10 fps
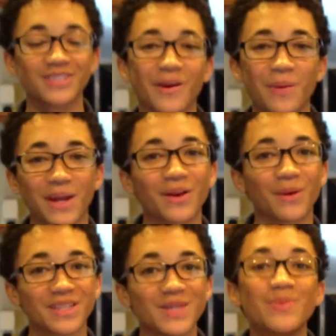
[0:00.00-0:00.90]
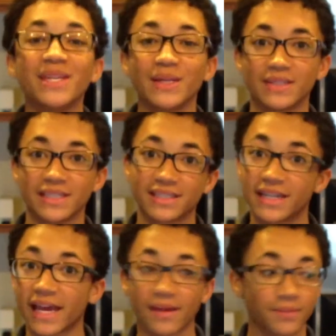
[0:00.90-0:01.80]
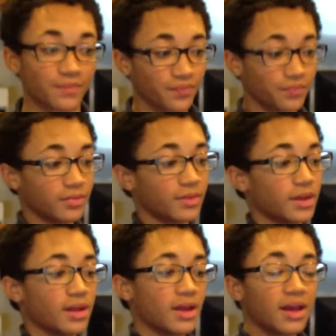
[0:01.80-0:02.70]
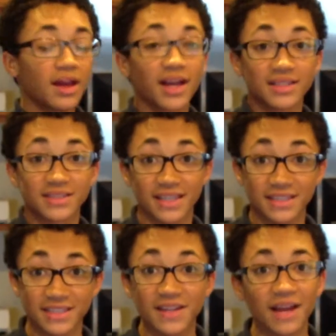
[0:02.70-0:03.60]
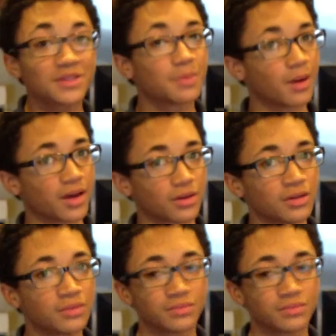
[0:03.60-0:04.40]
that we are going to be using today. A 16-ounce bottle,